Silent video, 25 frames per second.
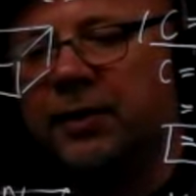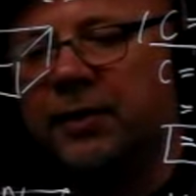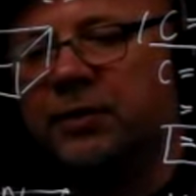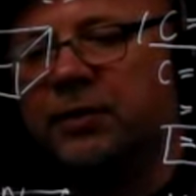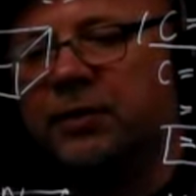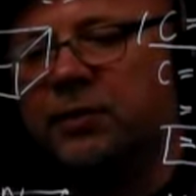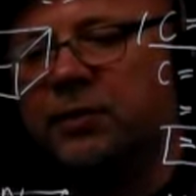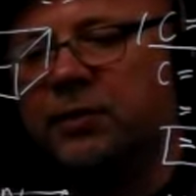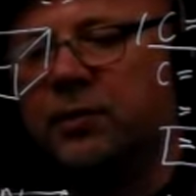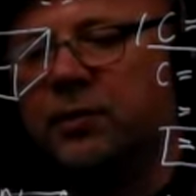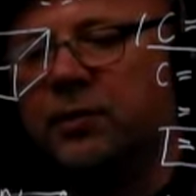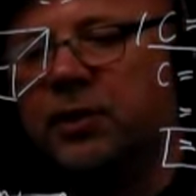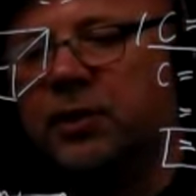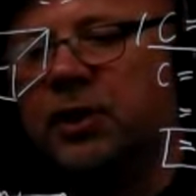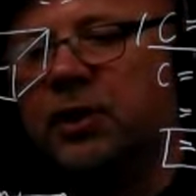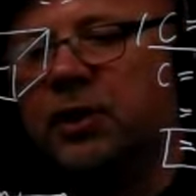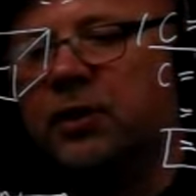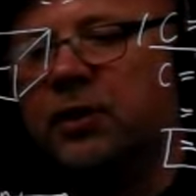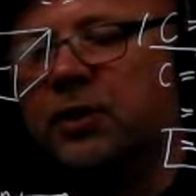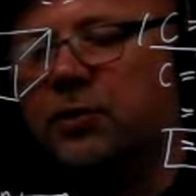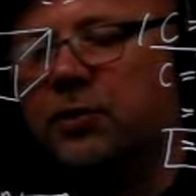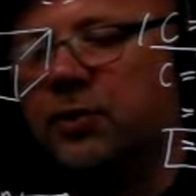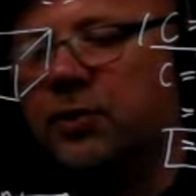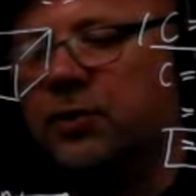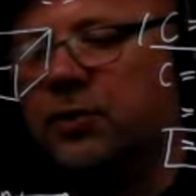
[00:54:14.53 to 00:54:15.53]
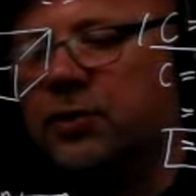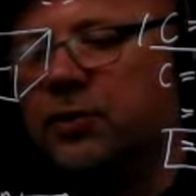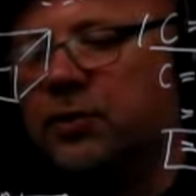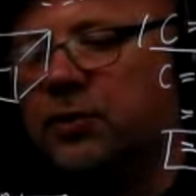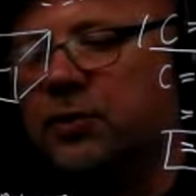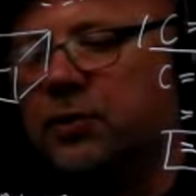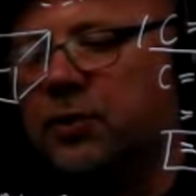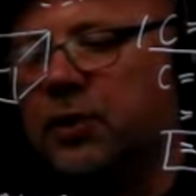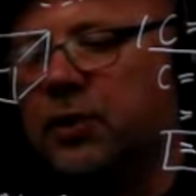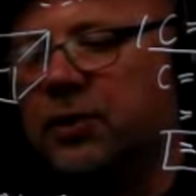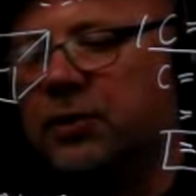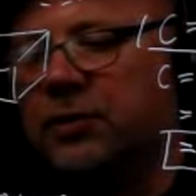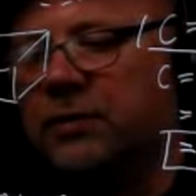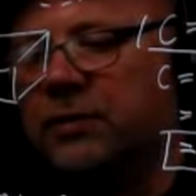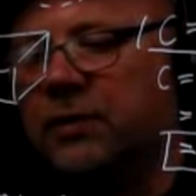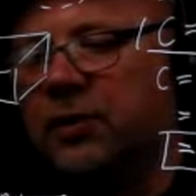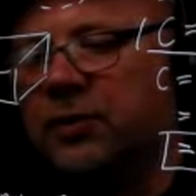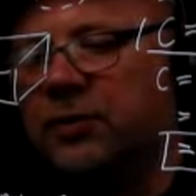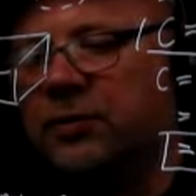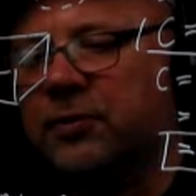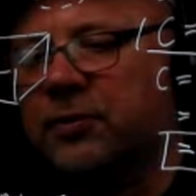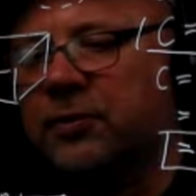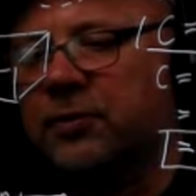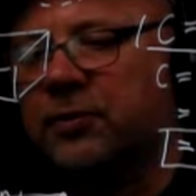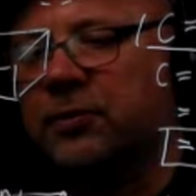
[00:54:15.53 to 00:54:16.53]
So in a resistor as a
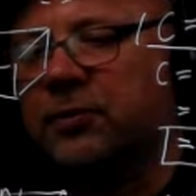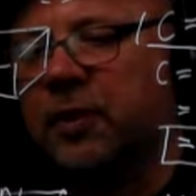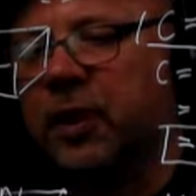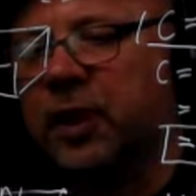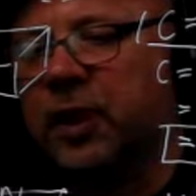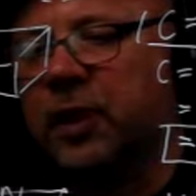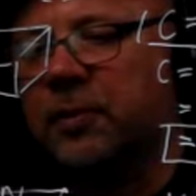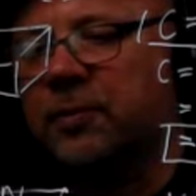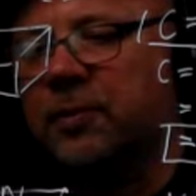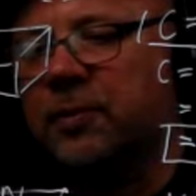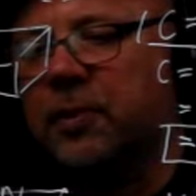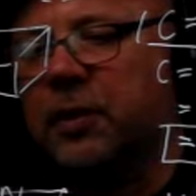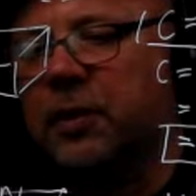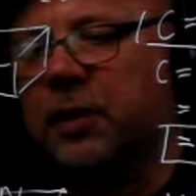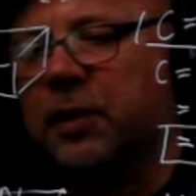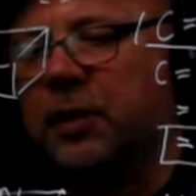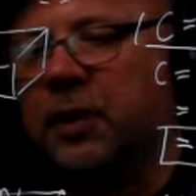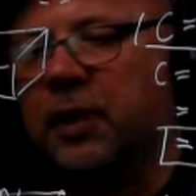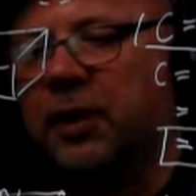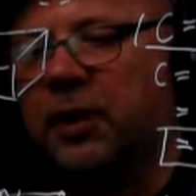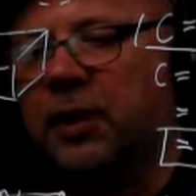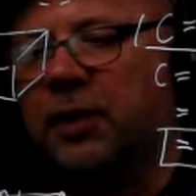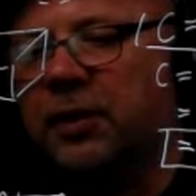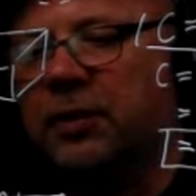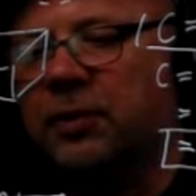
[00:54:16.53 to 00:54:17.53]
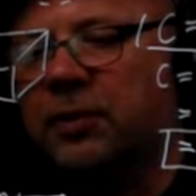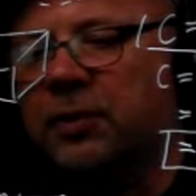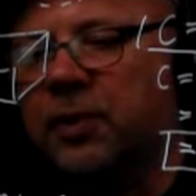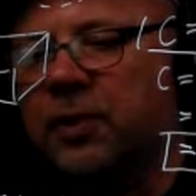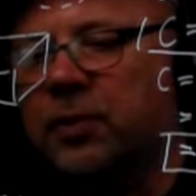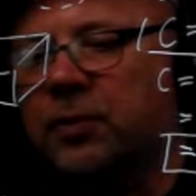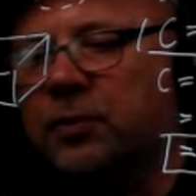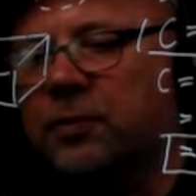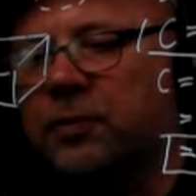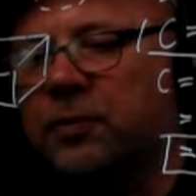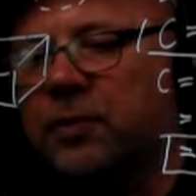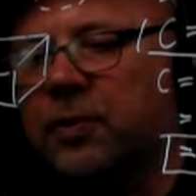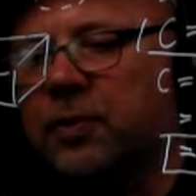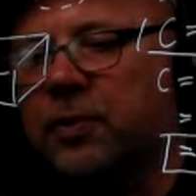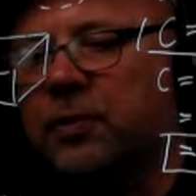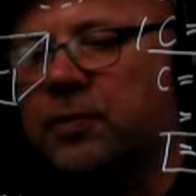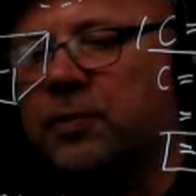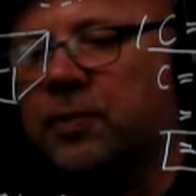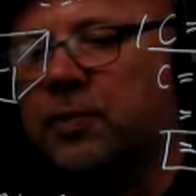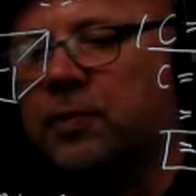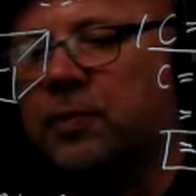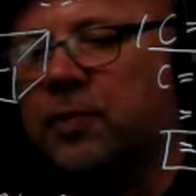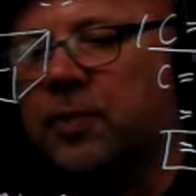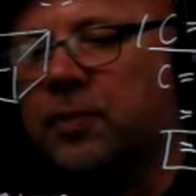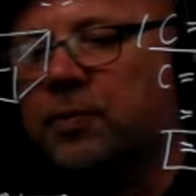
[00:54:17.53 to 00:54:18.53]
voltage drop, it's going to flow
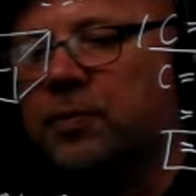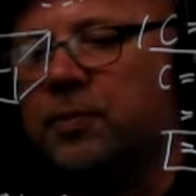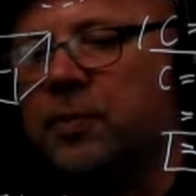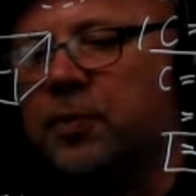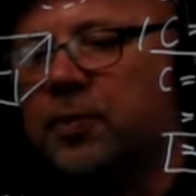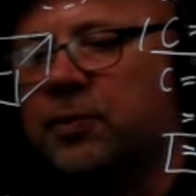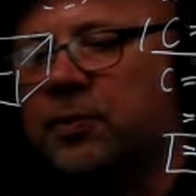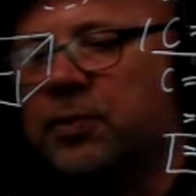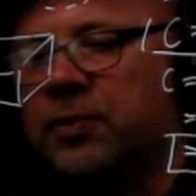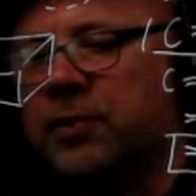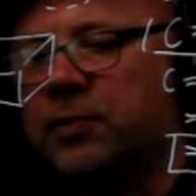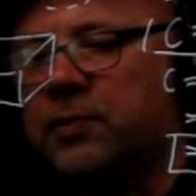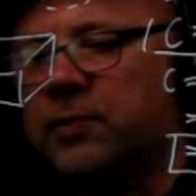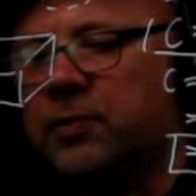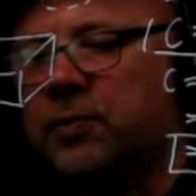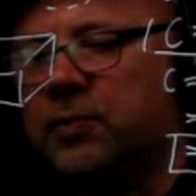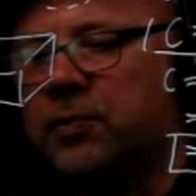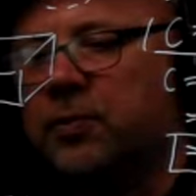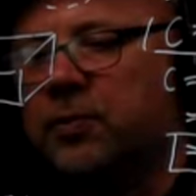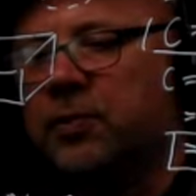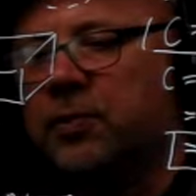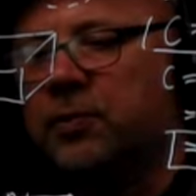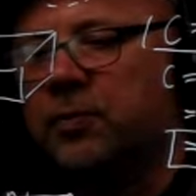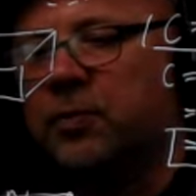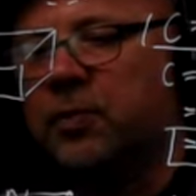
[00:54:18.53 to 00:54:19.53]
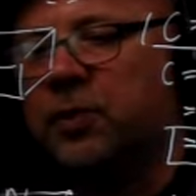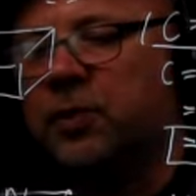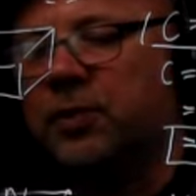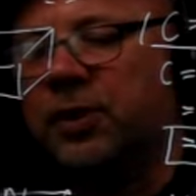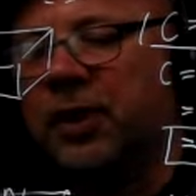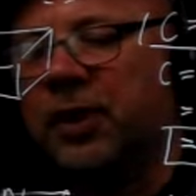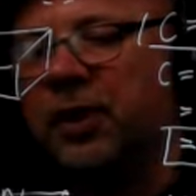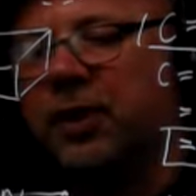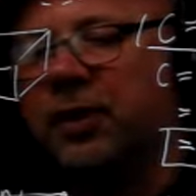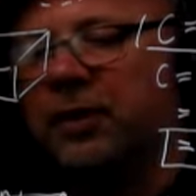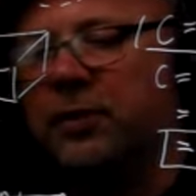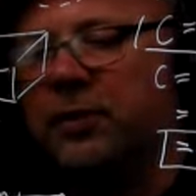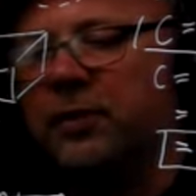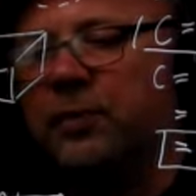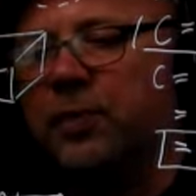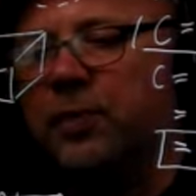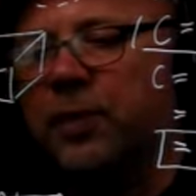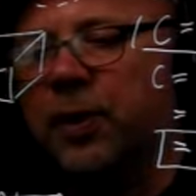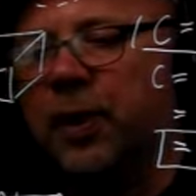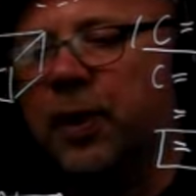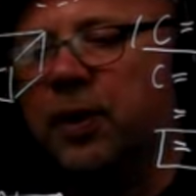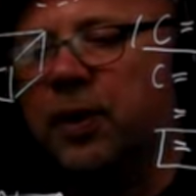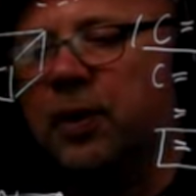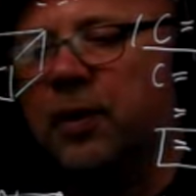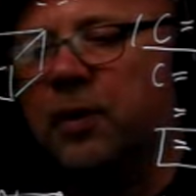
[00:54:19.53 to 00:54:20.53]
from more positive to the more negative
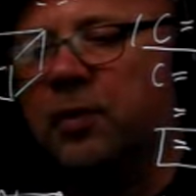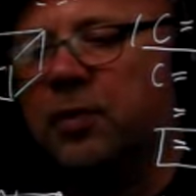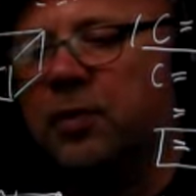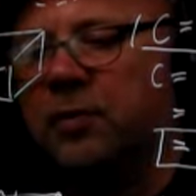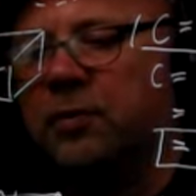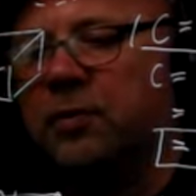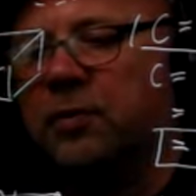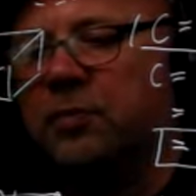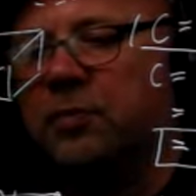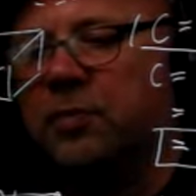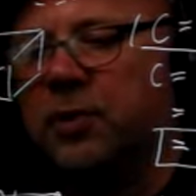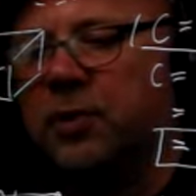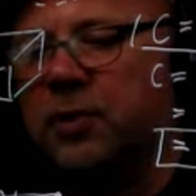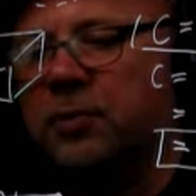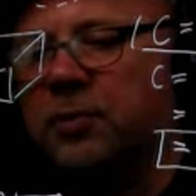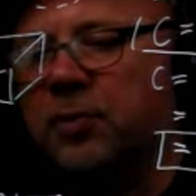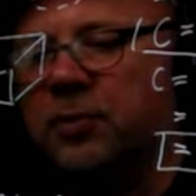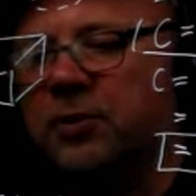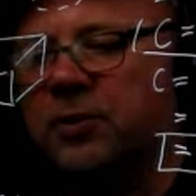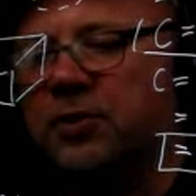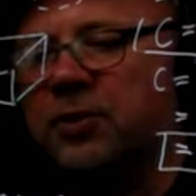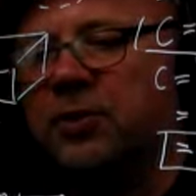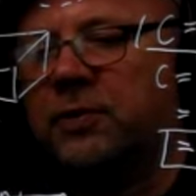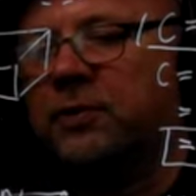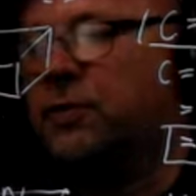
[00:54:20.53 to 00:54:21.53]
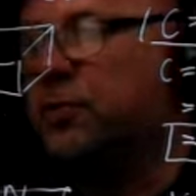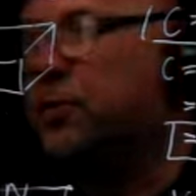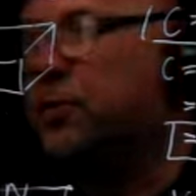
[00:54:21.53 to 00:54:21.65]
way or from more positive to